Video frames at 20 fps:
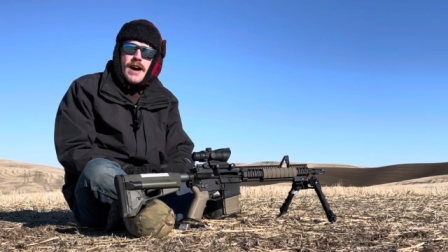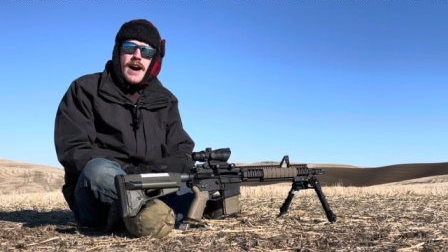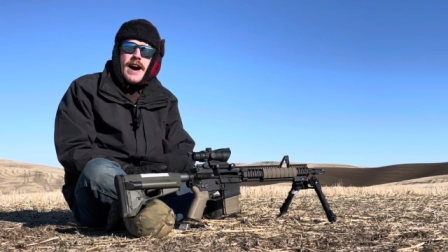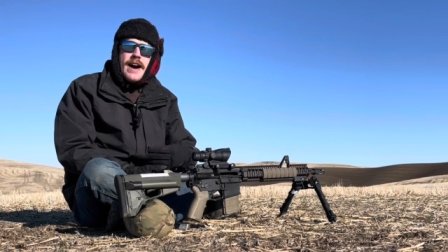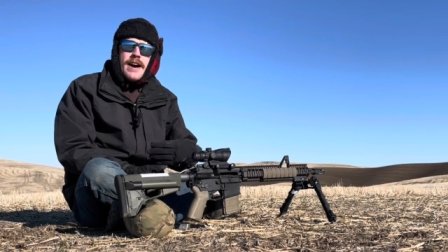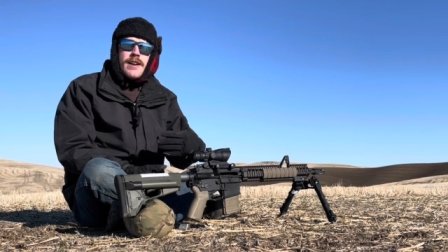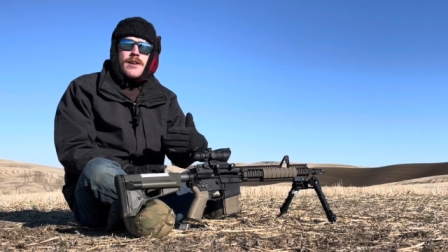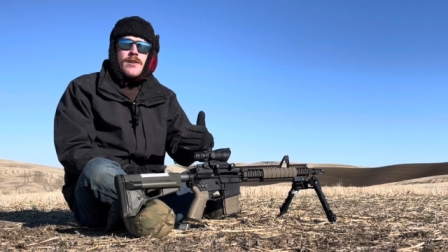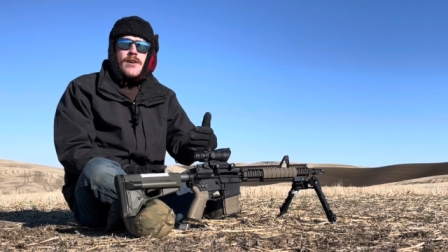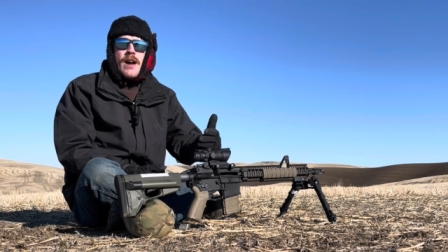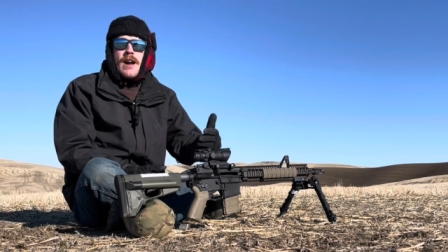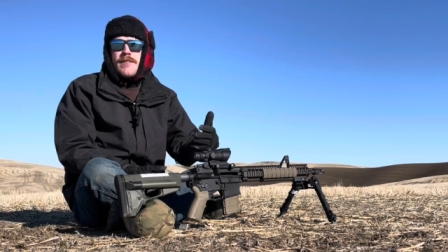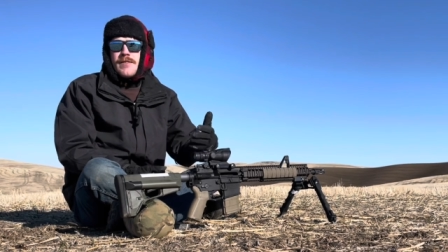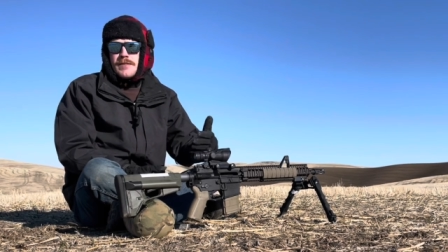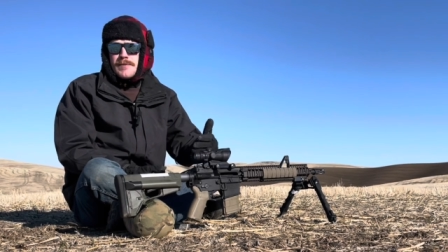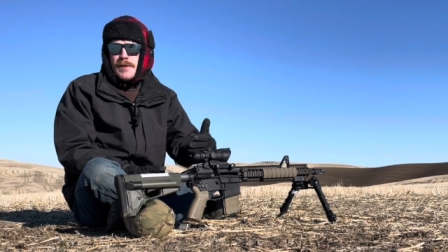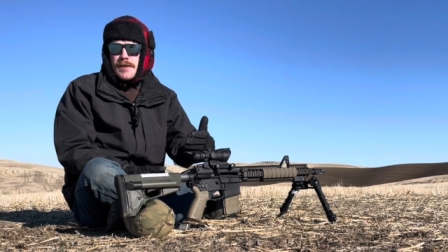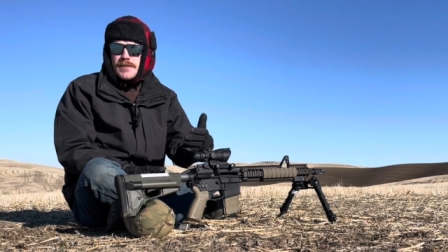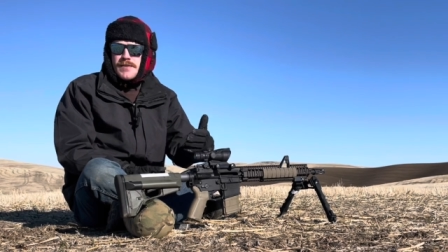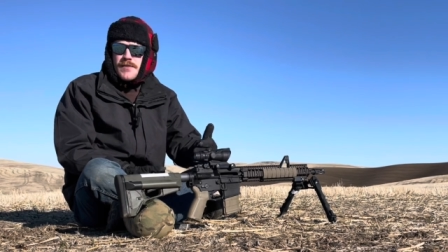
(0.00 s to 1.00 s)
I don't have
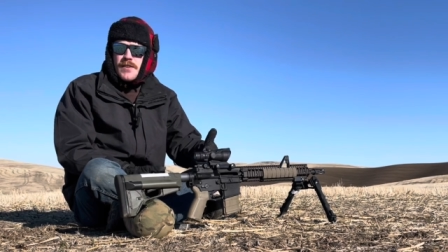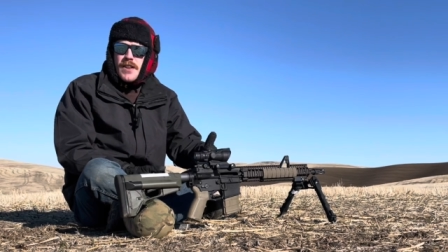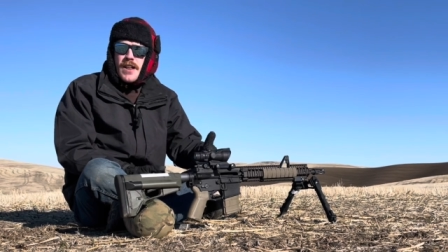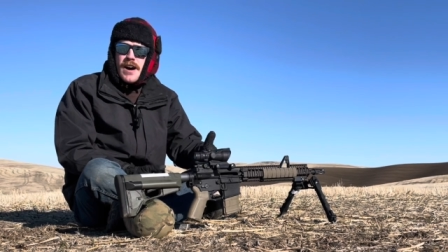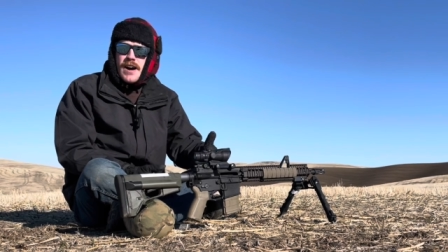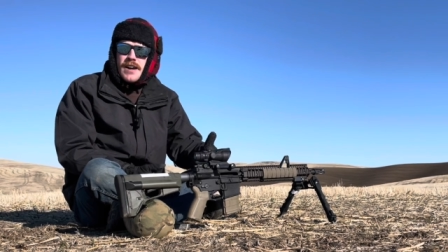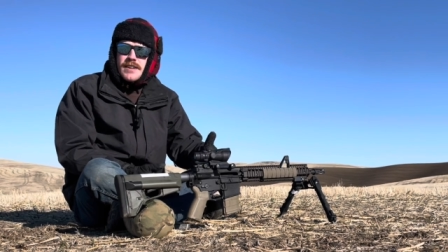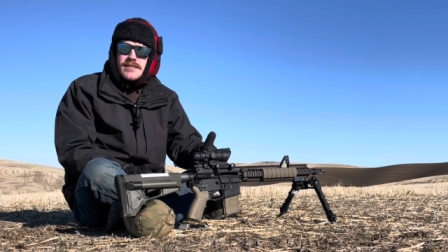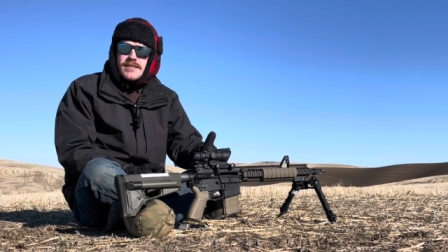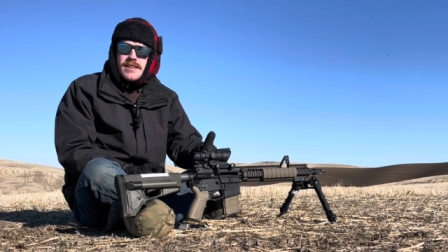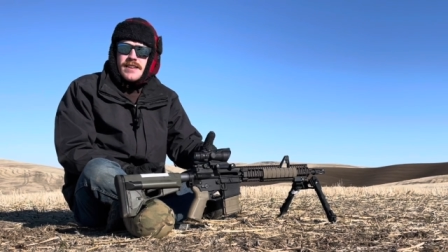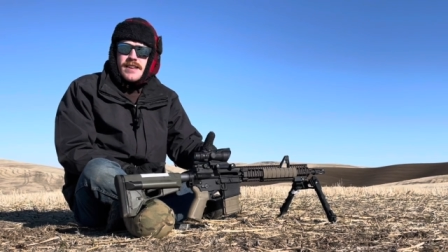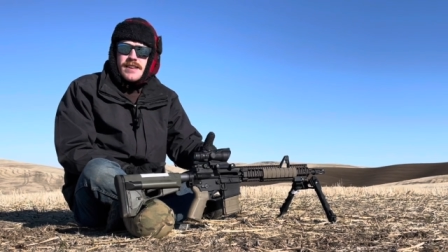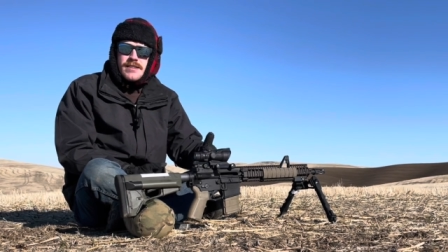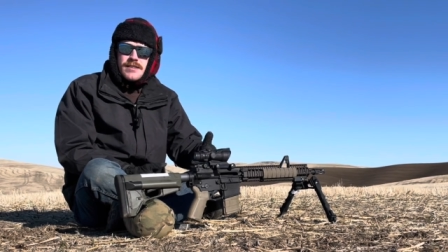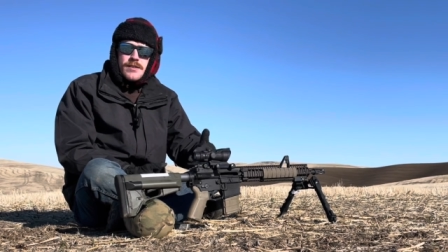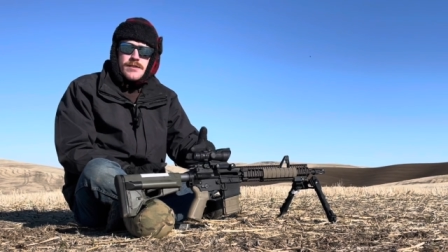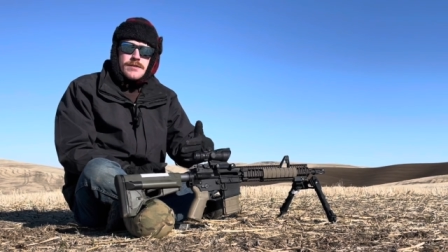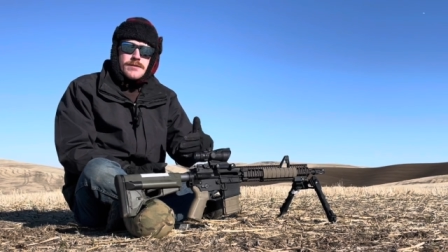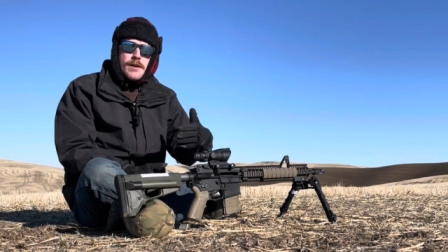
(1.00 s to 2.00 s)
as much velocity.
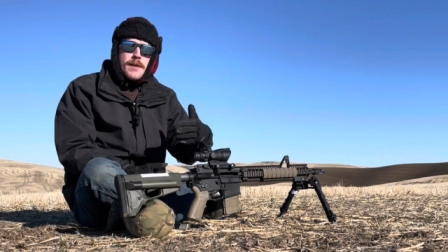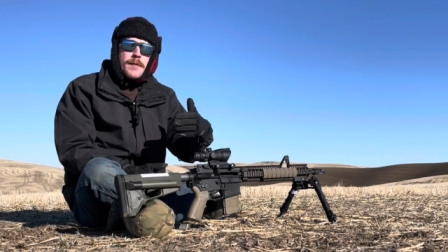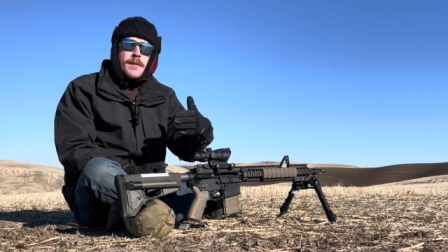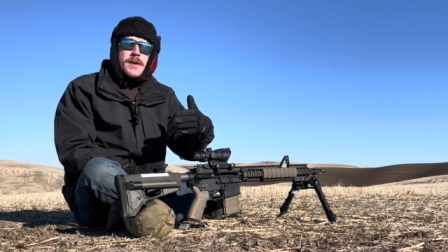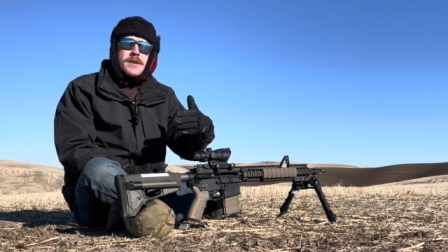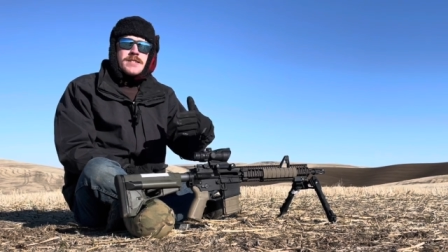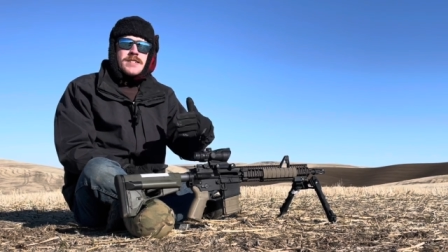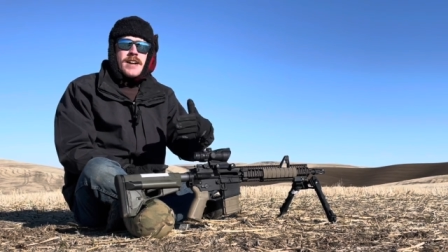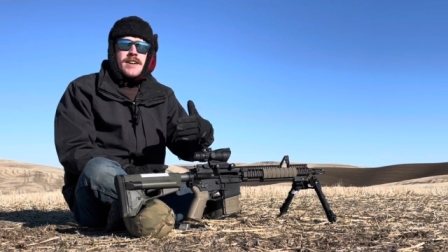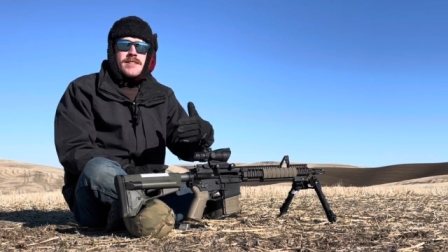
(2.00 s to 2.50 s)
So as we push